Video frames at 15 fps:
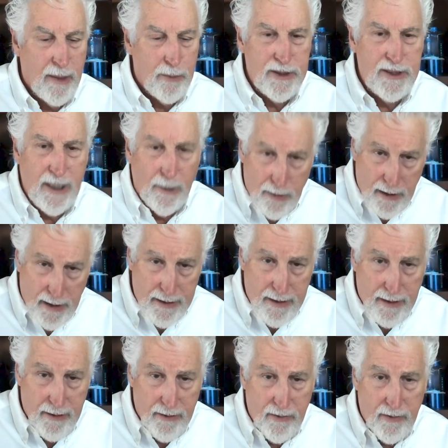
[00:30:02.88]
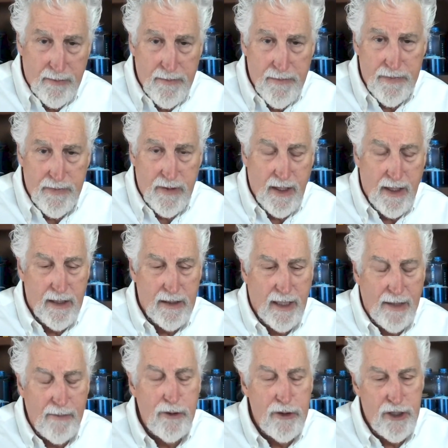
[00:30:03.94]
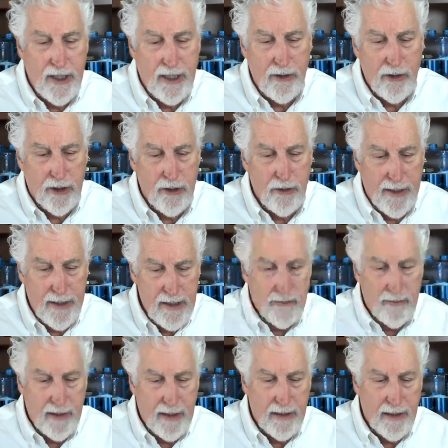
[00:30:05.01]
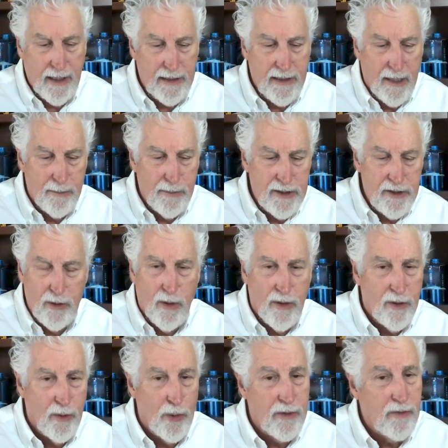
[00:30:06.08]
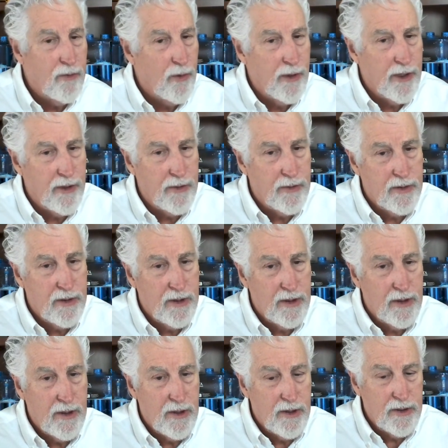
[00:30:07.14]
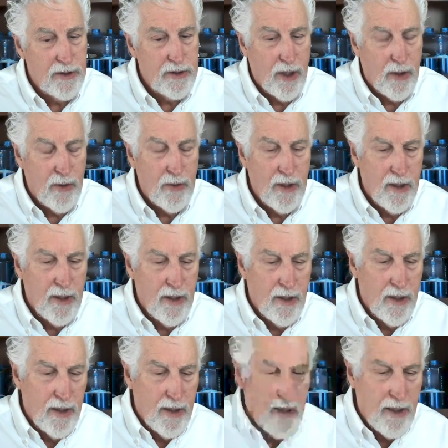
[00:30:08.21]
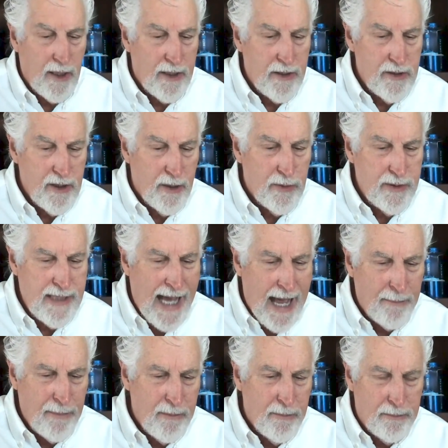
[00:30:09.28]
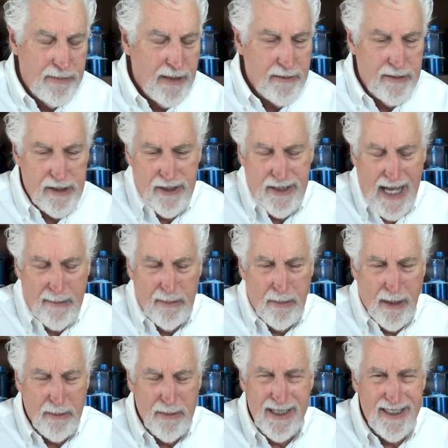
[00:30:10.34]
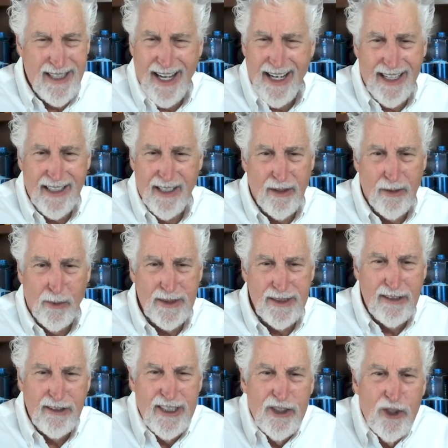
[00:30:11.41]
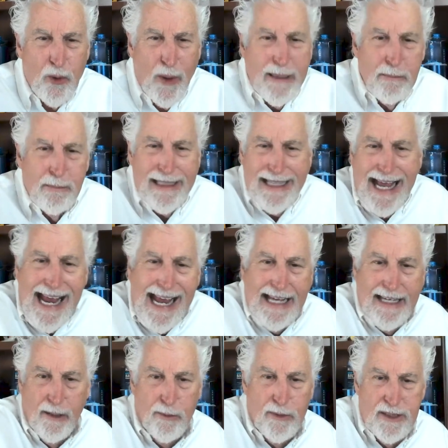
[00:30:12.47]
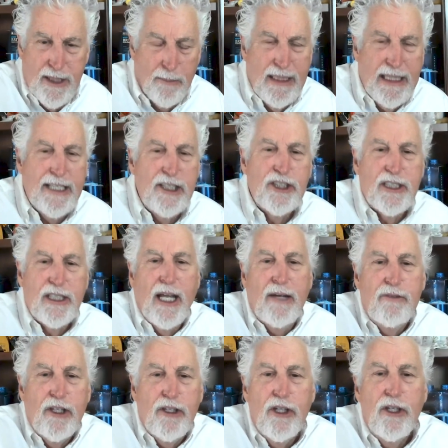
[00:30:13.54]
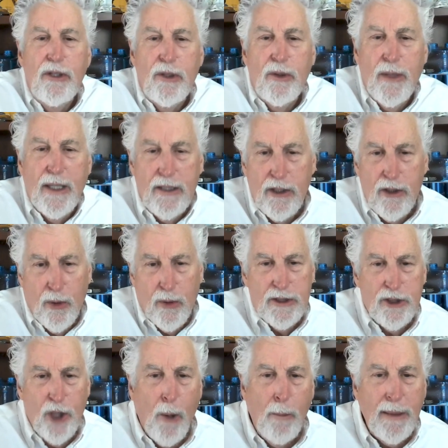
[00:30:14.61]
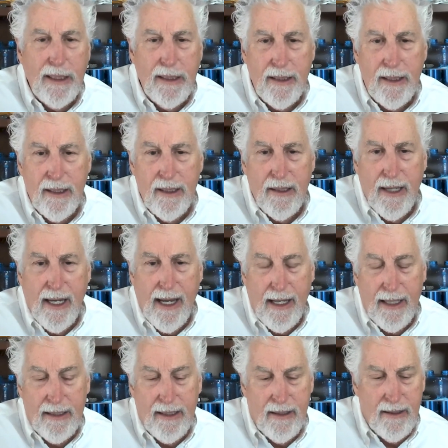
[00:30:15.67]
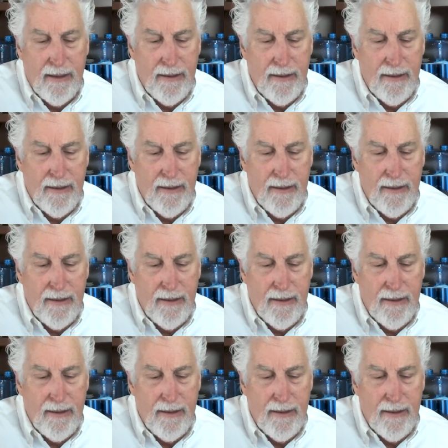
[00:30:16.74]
up with simple ideas and leveraging your creativity and let companies do all the work for you. So it just happened by mistake. There wasn't this great plan. It was something I just loved to do, and the doors opened. And